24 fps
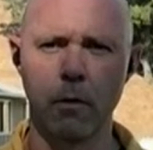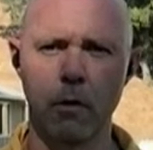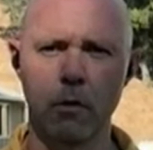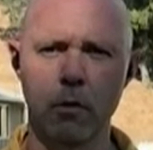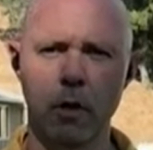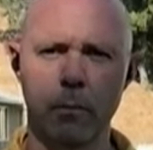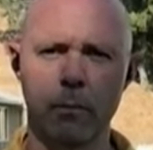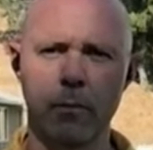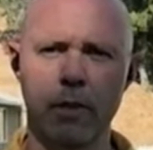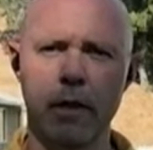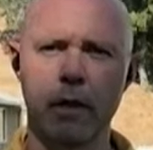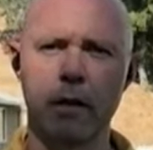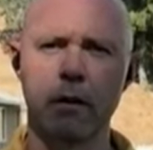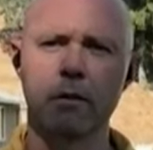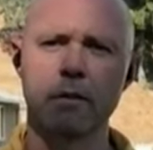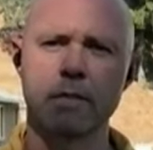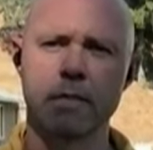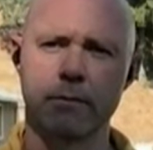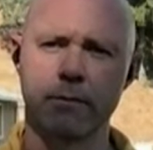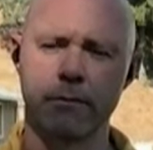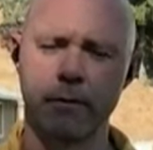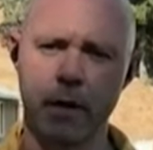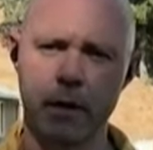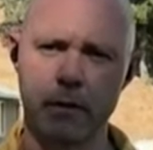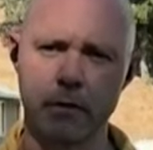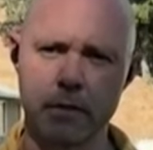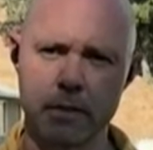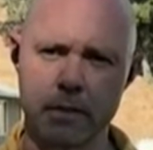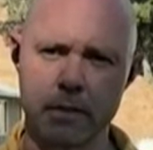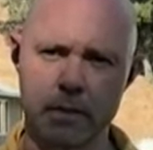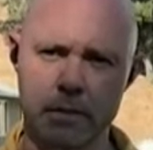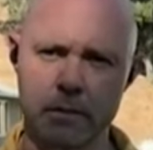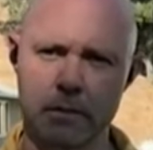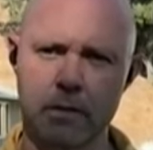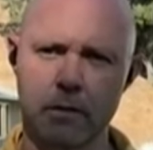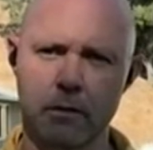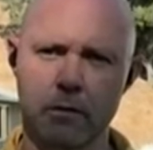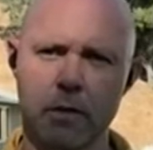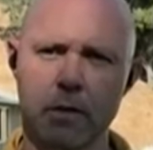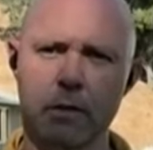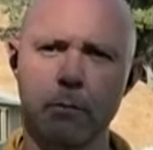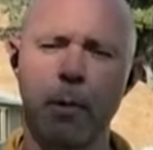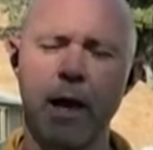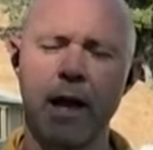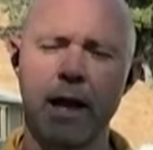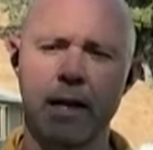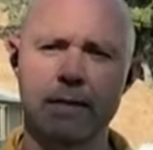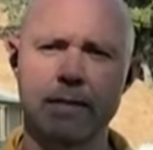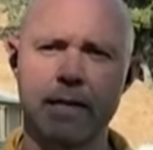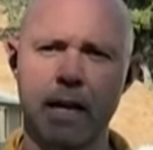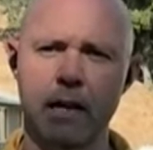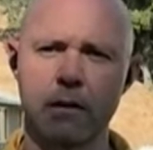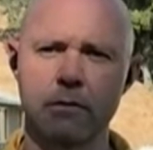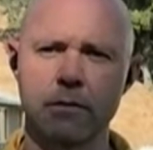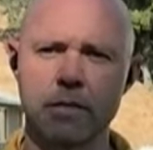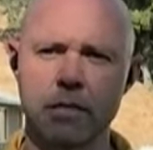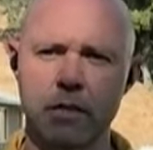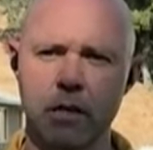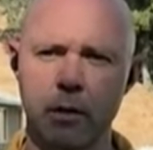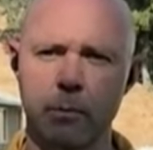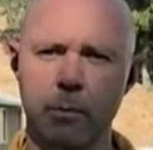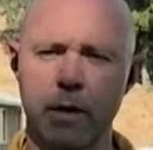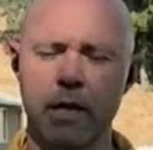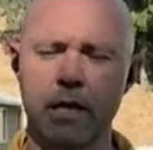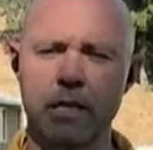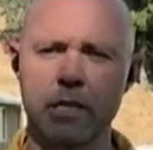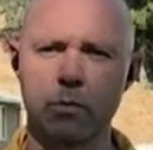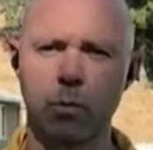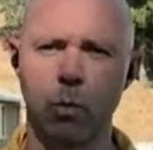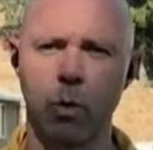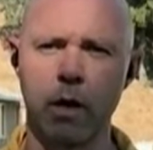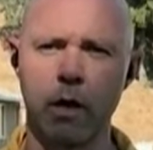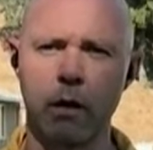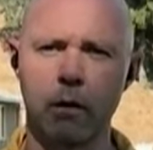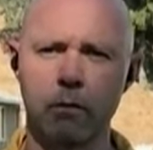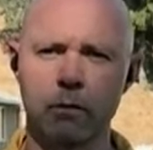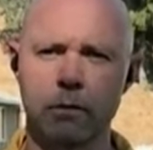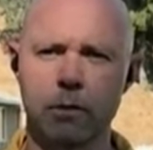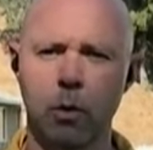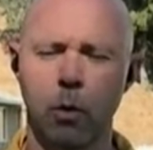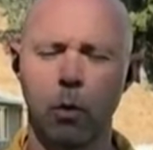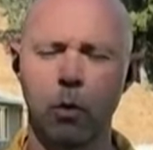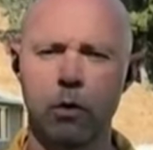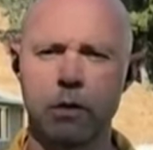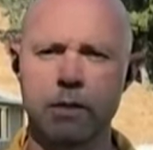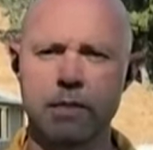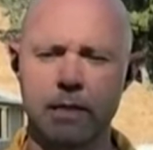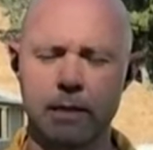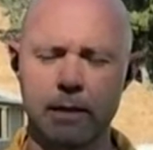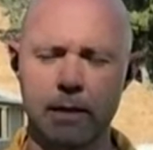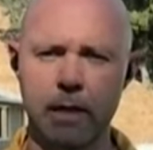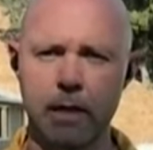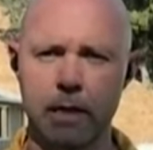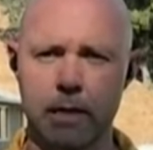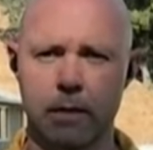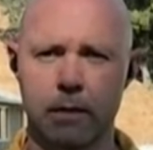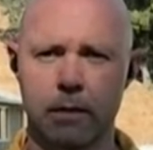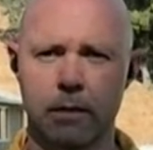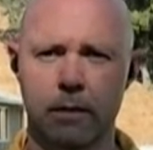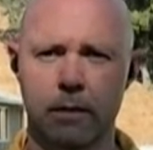Road up there, as the fire has started to back down some as well towards the lake.